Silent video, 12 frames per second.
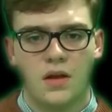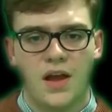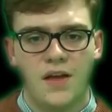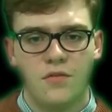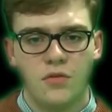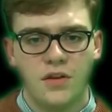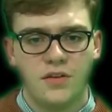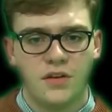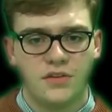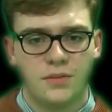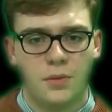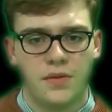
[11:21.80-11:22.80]
I have already
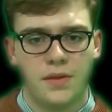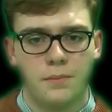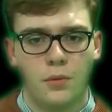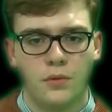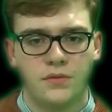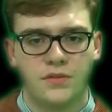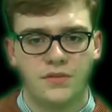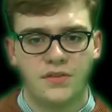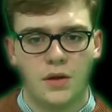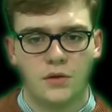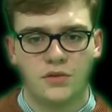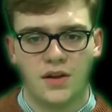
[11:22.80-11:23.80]
touched upon the importance of
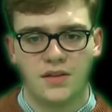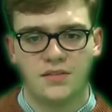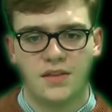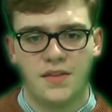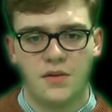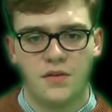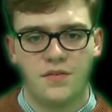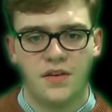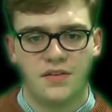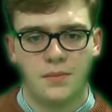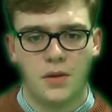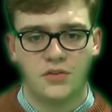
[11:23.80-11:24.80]
soundtracks and their
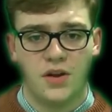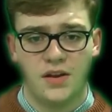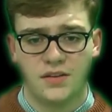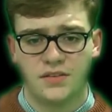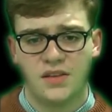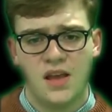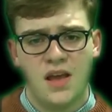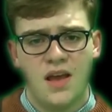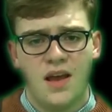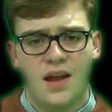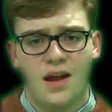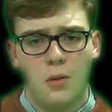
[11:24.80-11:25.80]
effect in my trailers.
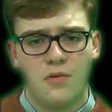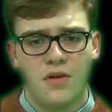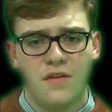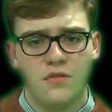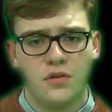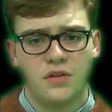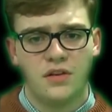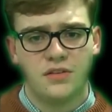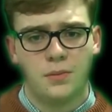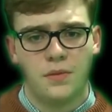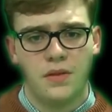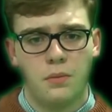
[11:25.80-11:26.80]
However, I have not touched
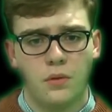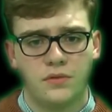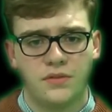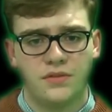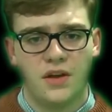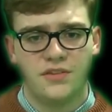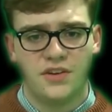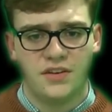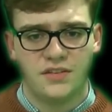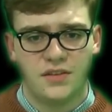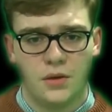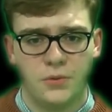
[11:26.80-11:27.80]
upon the importance of
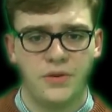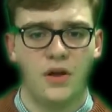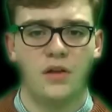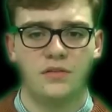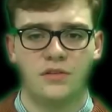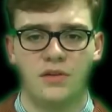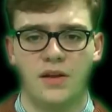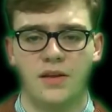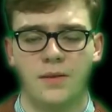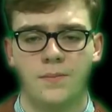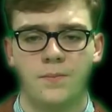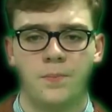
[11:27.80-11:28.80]
diegetic sound to enhance a
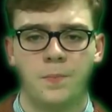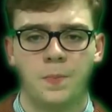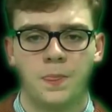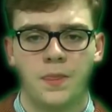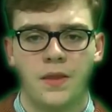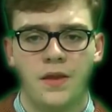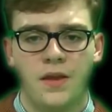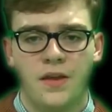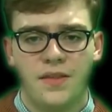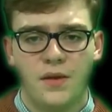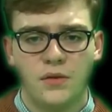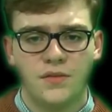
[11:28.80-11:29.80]
trailer.
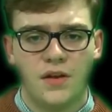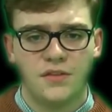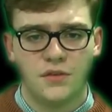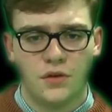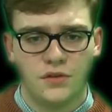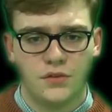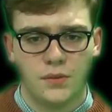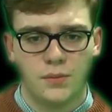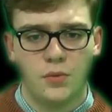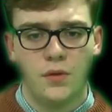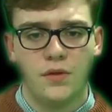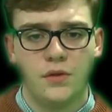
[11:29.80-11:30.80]
The Hills of Eyes and Hostel
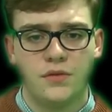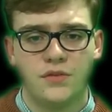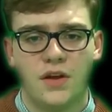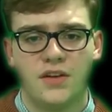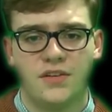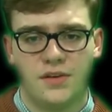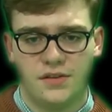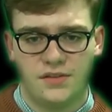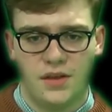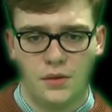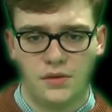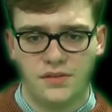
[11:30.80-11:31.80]
employ the use of diegetic
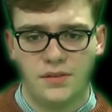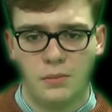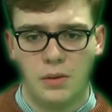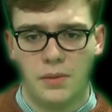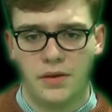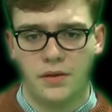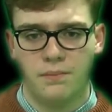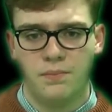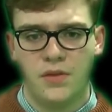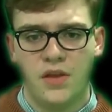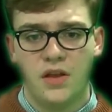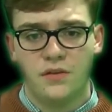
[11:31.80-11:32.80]
sound in a similar manner.
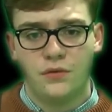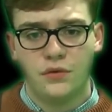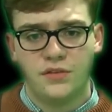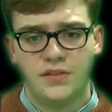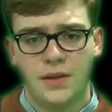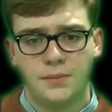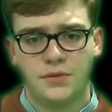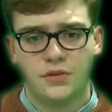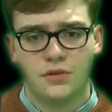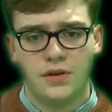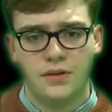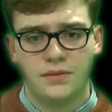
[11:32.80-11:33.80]
Footsteps,
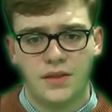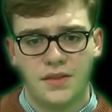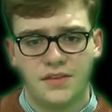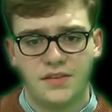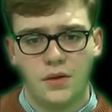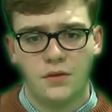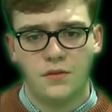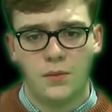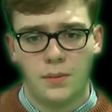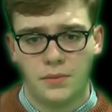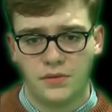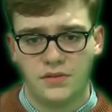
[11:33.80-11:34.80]
screams, and the sound of
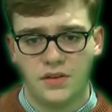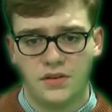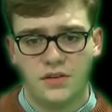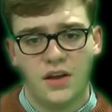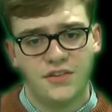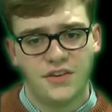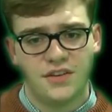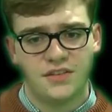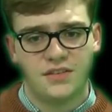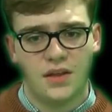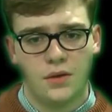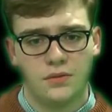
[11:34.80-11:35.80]
weapons, diegetic
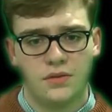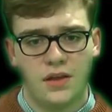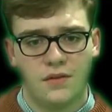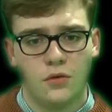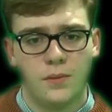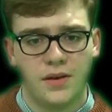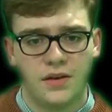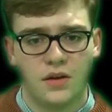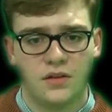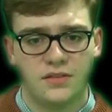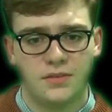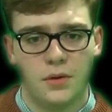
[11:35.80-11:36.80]
sound have all been
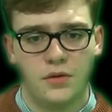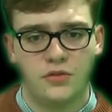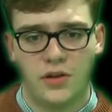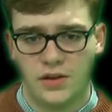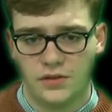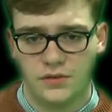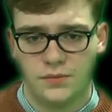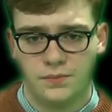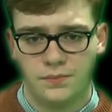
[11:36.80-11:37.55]
enhanced for both trailers.